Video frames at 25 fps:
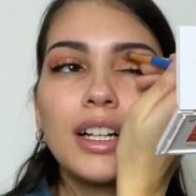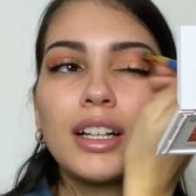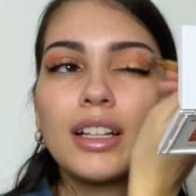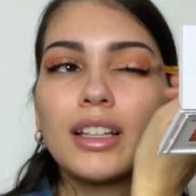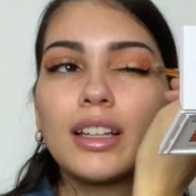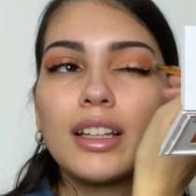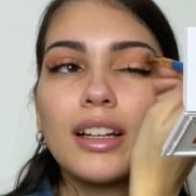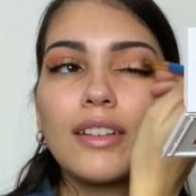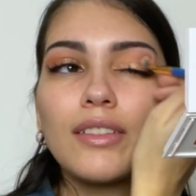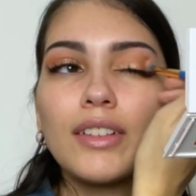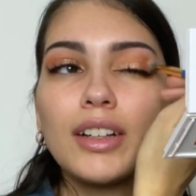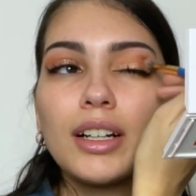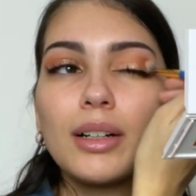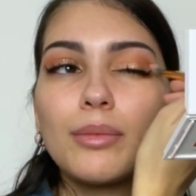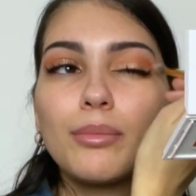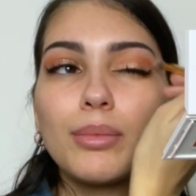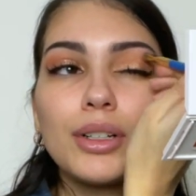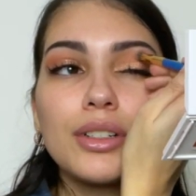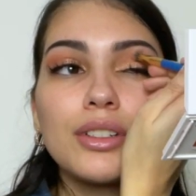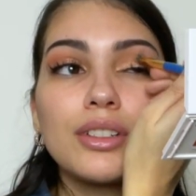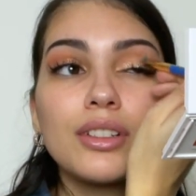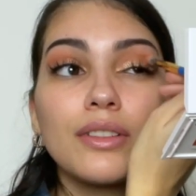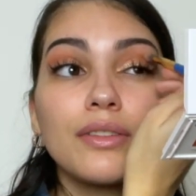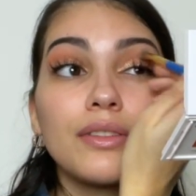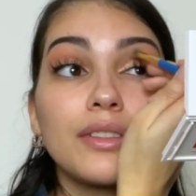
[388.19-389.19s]
They have like a
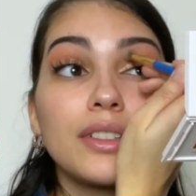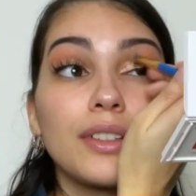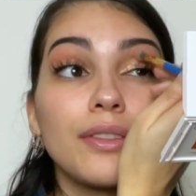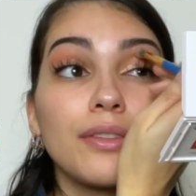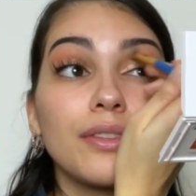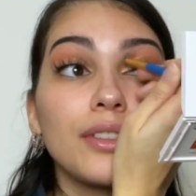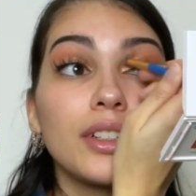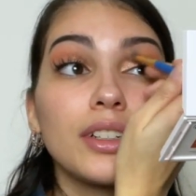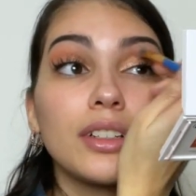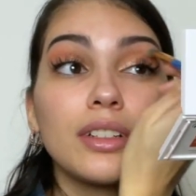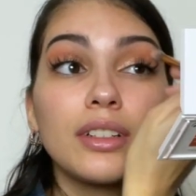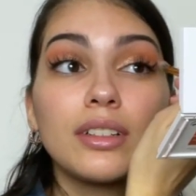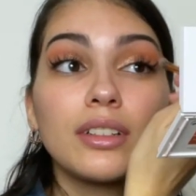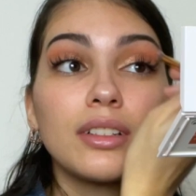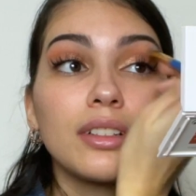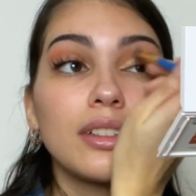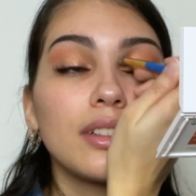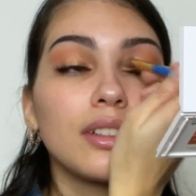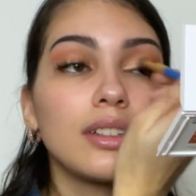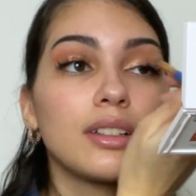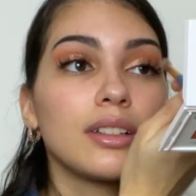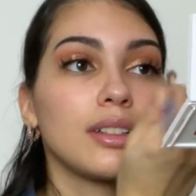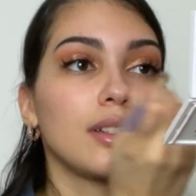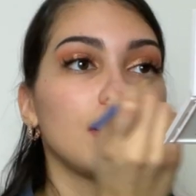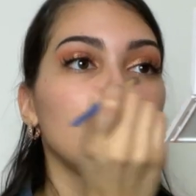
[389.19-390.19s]
bunch of different
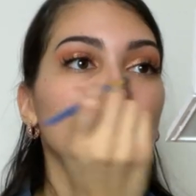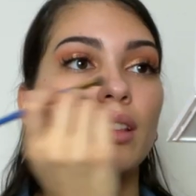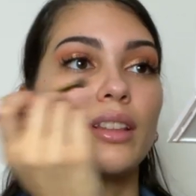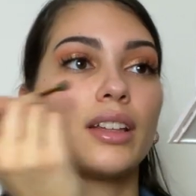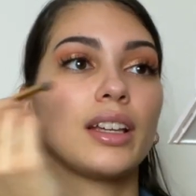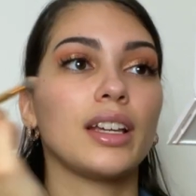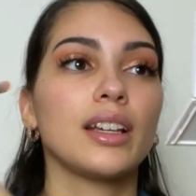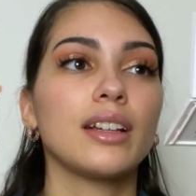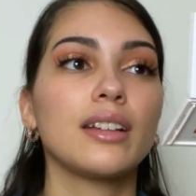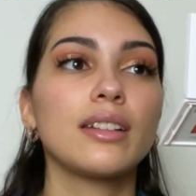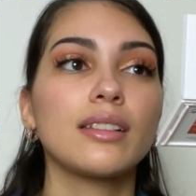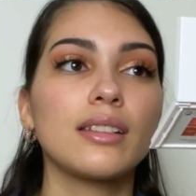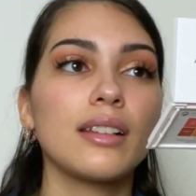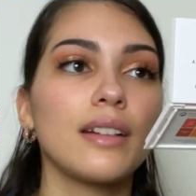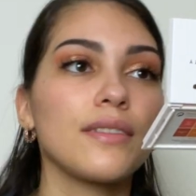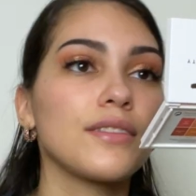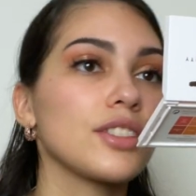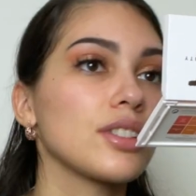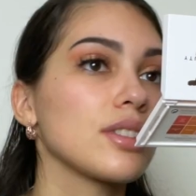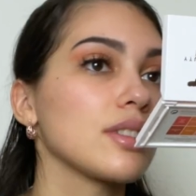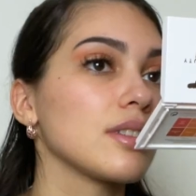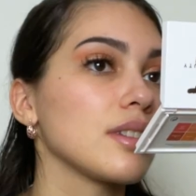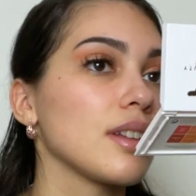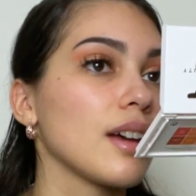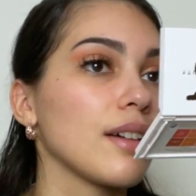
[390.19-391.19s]
things I've
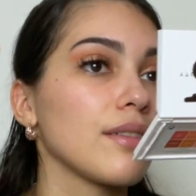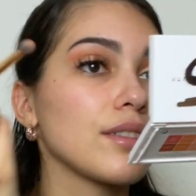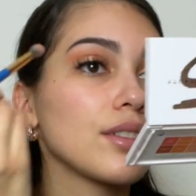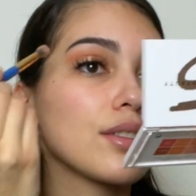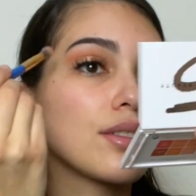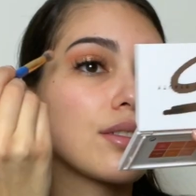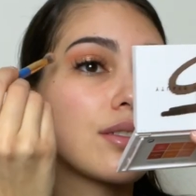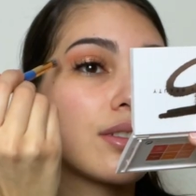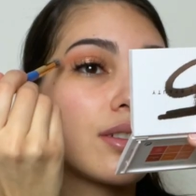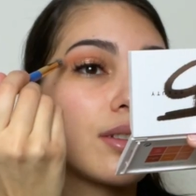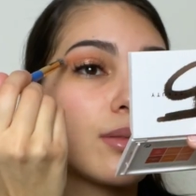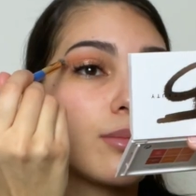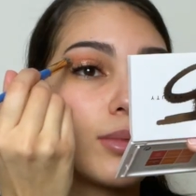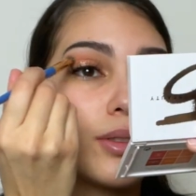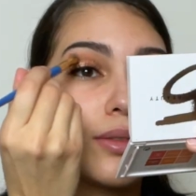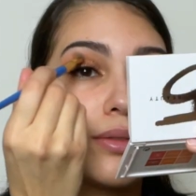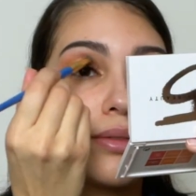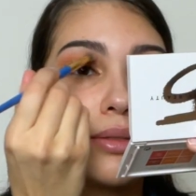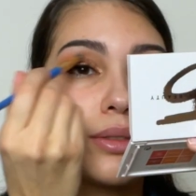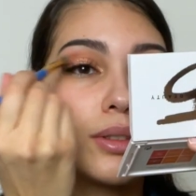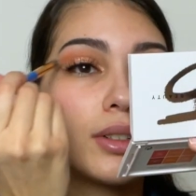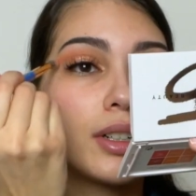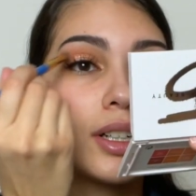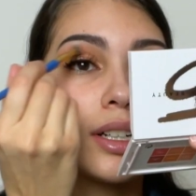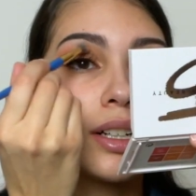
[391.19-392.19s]
just never seen
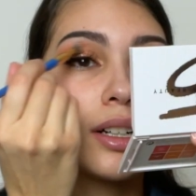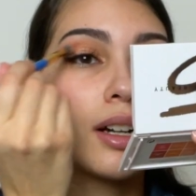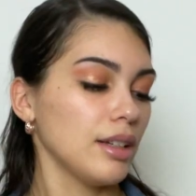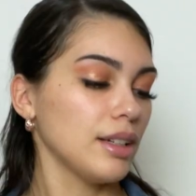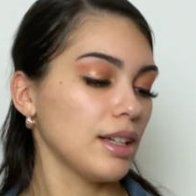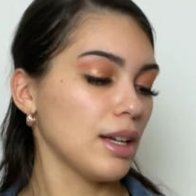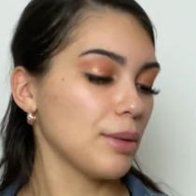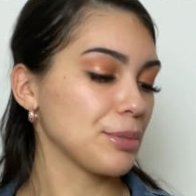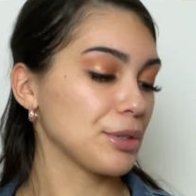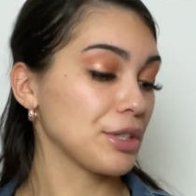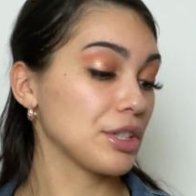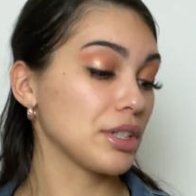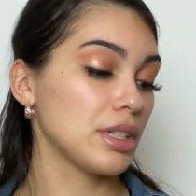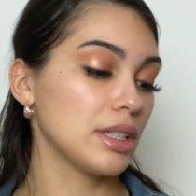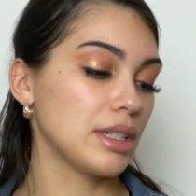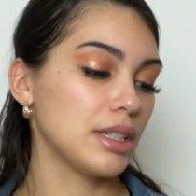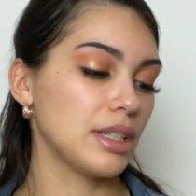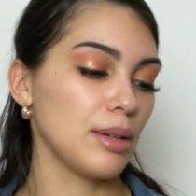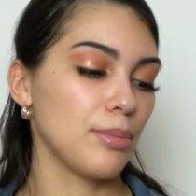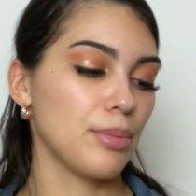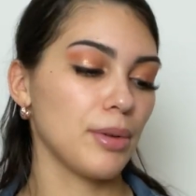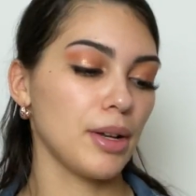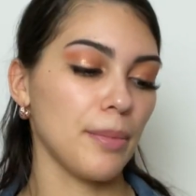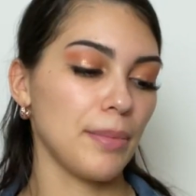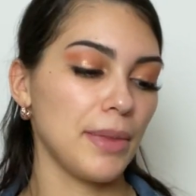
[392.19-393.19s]
before. Now I'm just gonna
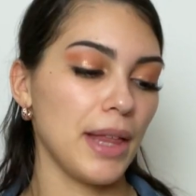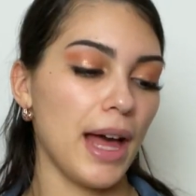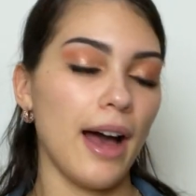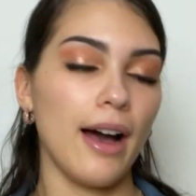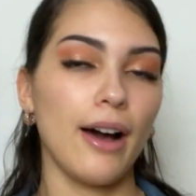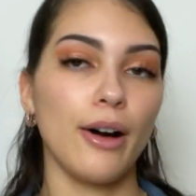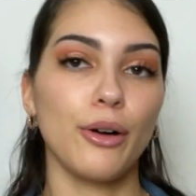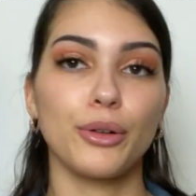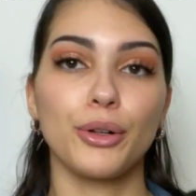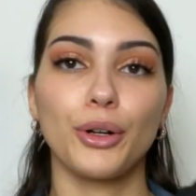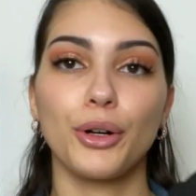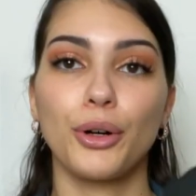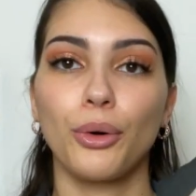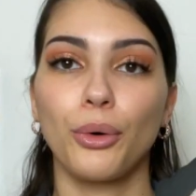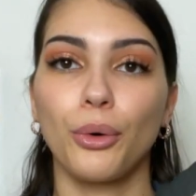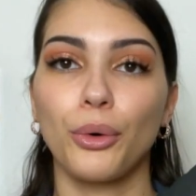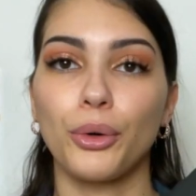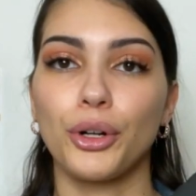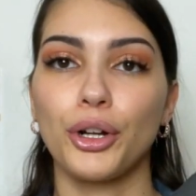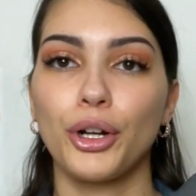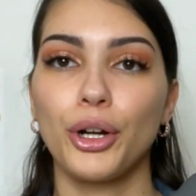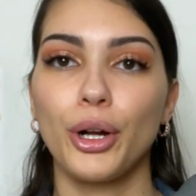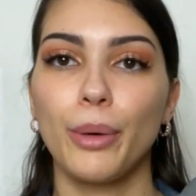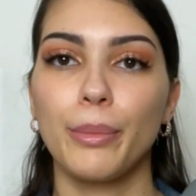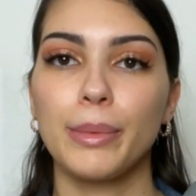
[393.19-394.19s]
deepen up that outer
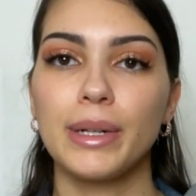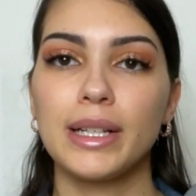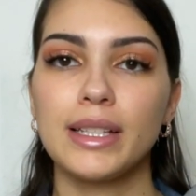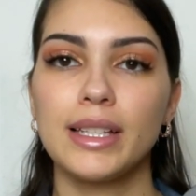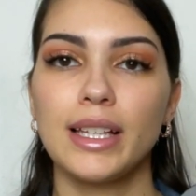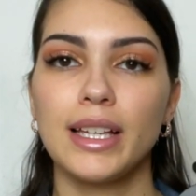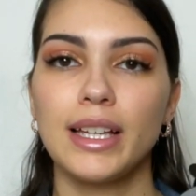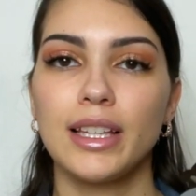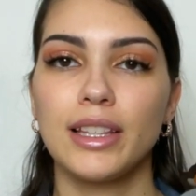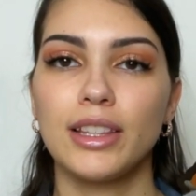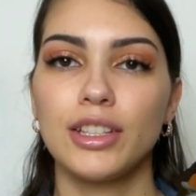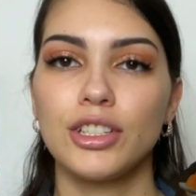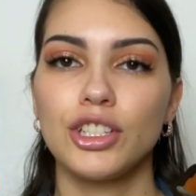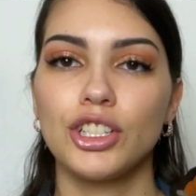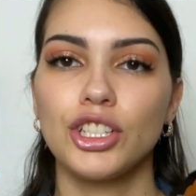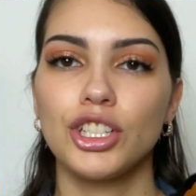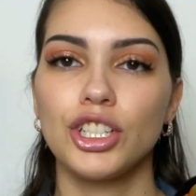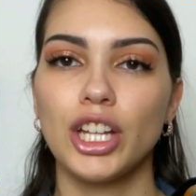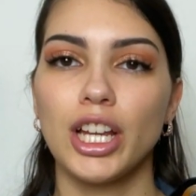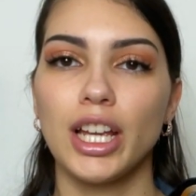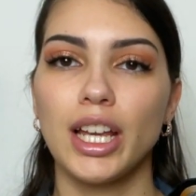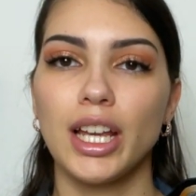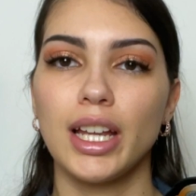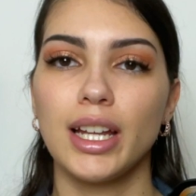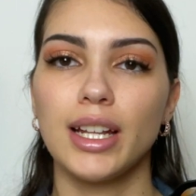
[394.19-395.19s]
corner. I'm gonna take the
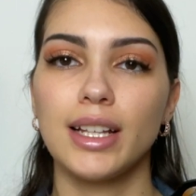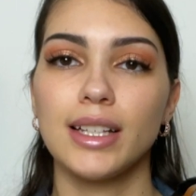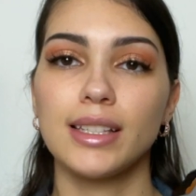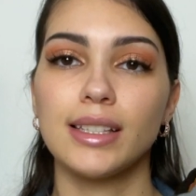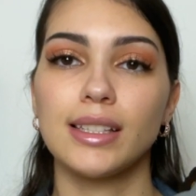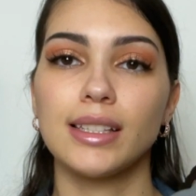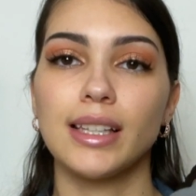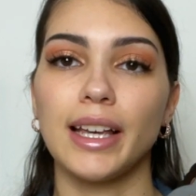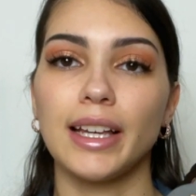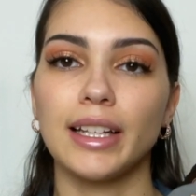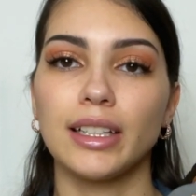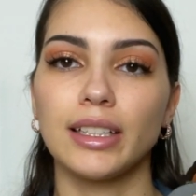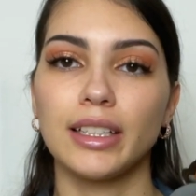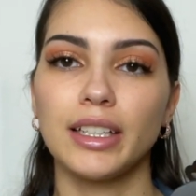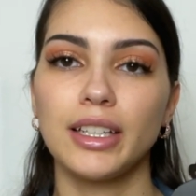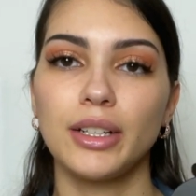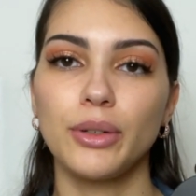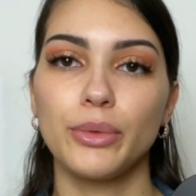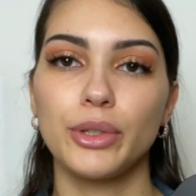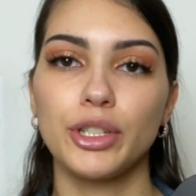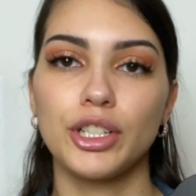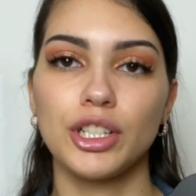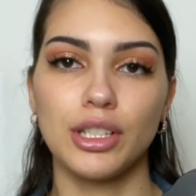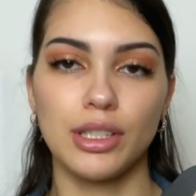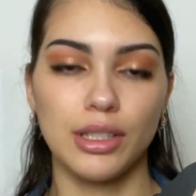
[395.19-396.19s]
shade Sailing,
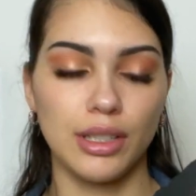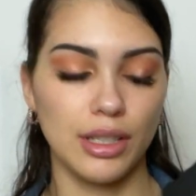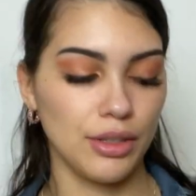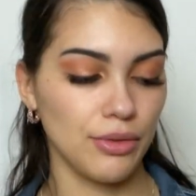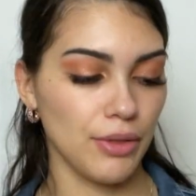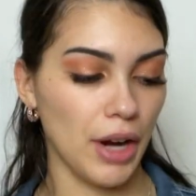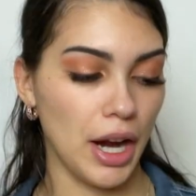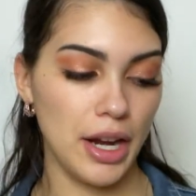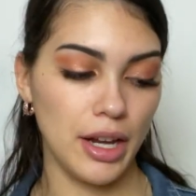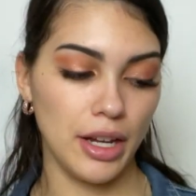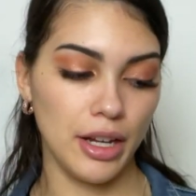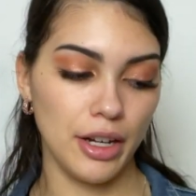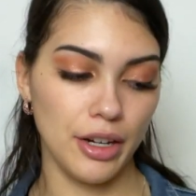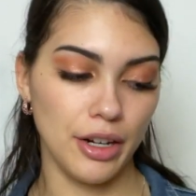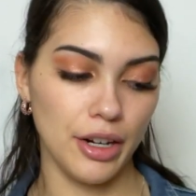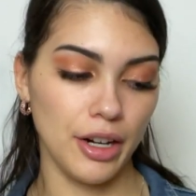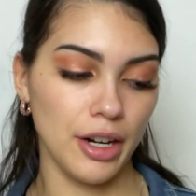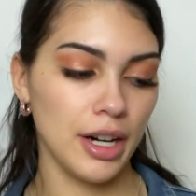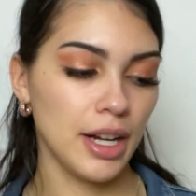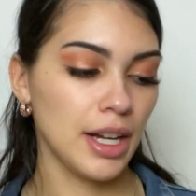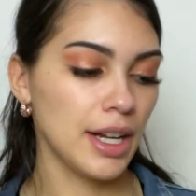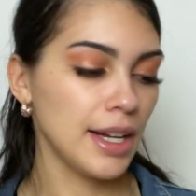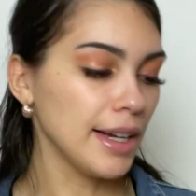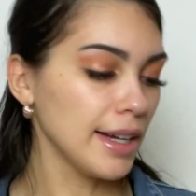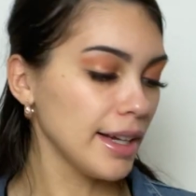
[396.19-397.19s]
which is this right here.